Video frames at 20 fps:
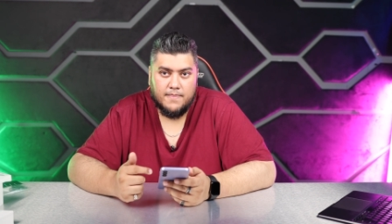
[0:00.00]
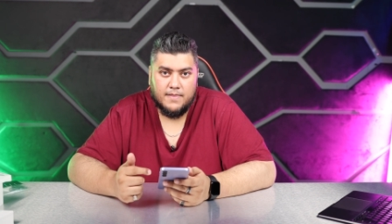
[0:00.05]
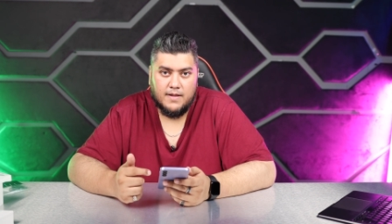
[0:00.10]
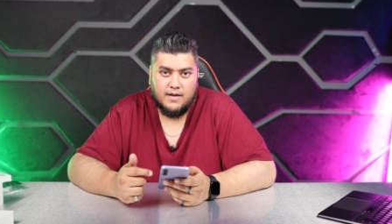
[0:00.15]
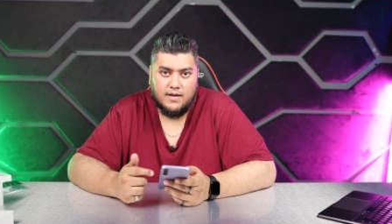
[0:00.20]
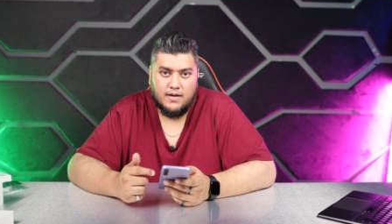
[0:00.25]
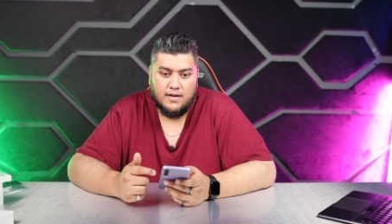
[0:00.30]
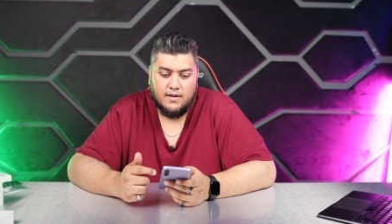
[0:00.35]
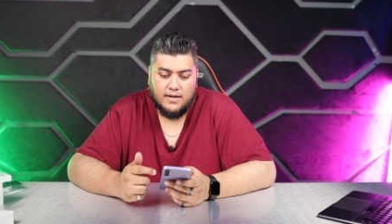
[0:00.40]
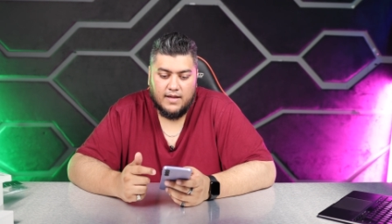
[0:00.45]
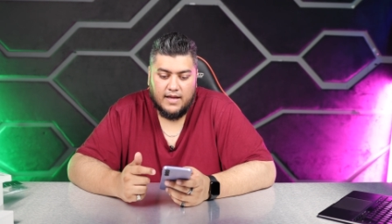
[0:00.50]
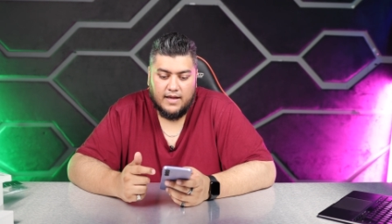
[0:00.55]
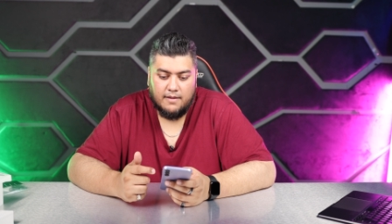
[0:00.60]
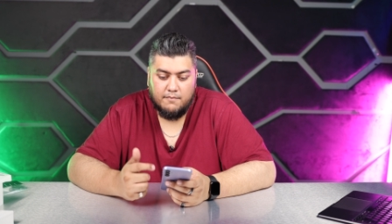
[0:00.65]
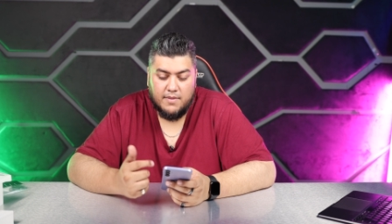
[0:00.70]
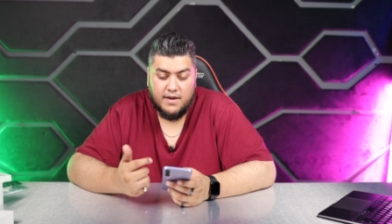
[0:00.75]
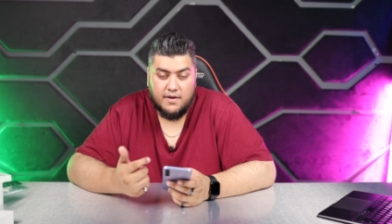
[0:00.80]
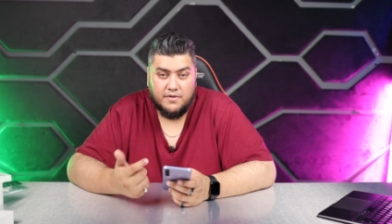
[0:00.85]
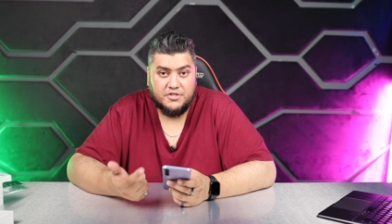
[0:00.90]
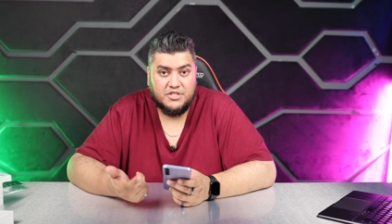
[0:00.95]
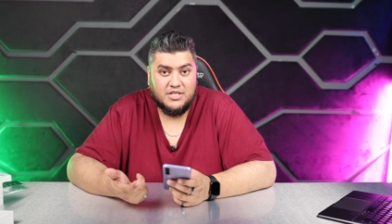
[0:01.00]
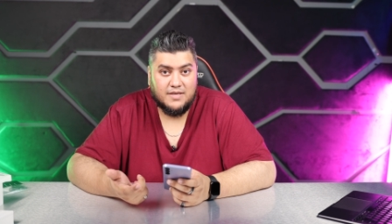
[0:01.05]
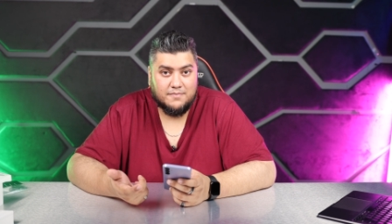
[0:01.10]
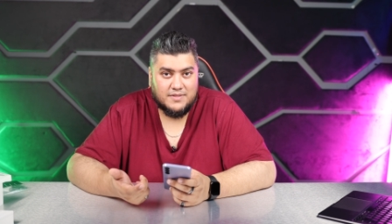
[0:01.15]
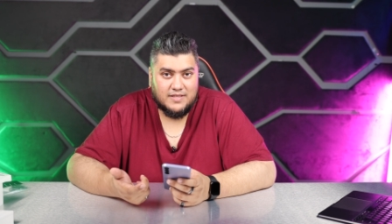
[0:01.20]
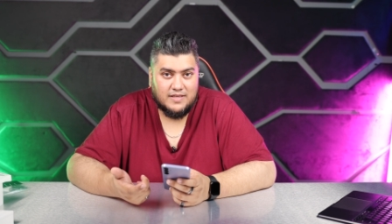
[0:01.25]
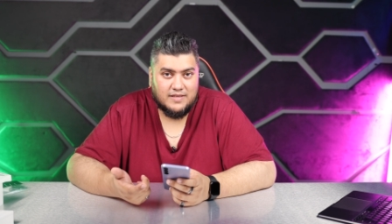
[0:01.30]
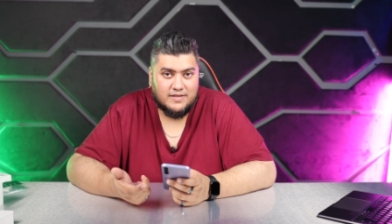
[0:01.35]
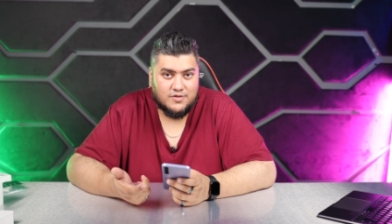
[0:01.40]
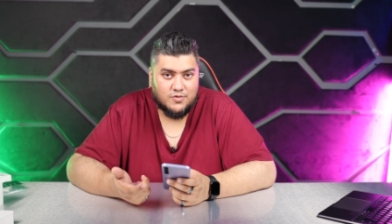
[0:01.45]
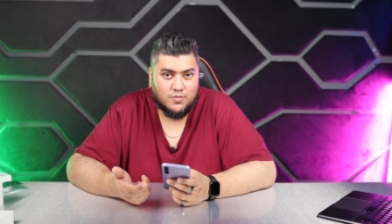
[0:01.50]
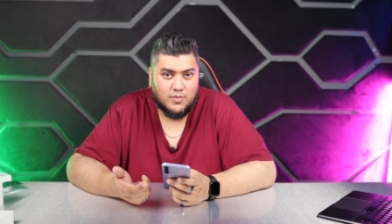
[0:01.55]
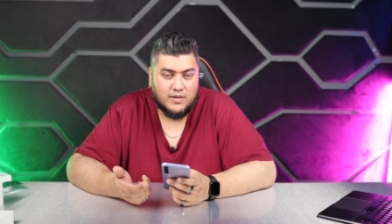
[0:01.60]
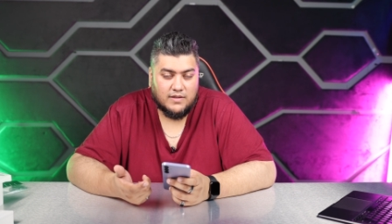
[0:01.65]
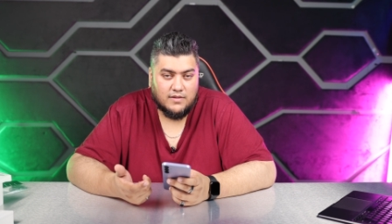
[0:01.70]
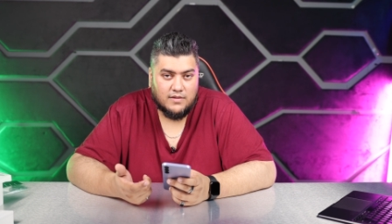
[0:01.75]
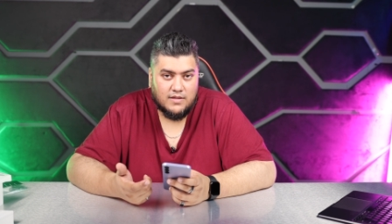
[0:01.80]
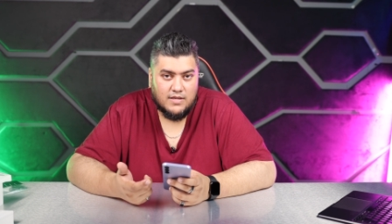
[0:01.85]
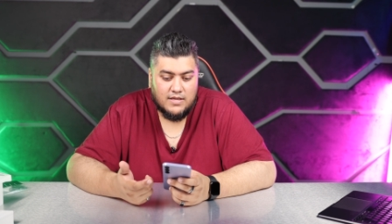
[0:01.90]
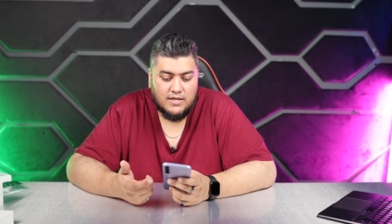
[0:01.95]
a better chipset as
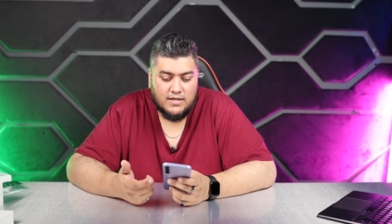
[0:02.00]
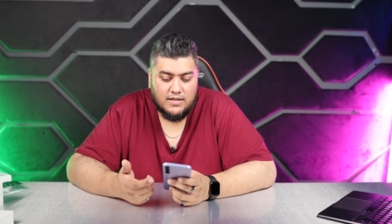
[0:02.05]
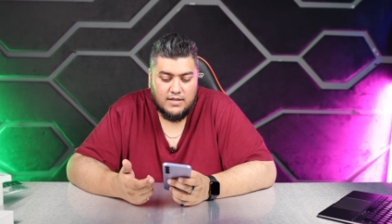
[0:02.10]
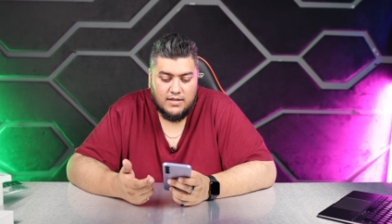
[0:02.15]
well.